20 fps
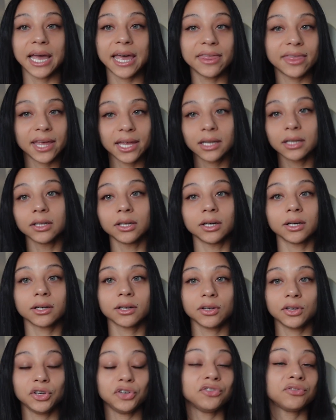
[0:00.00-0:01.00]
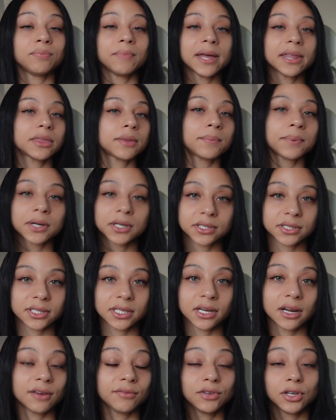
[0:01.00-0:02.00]
And then look, you've met the
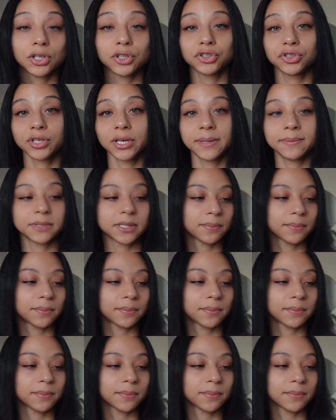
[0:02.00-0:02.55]
person of your dreams,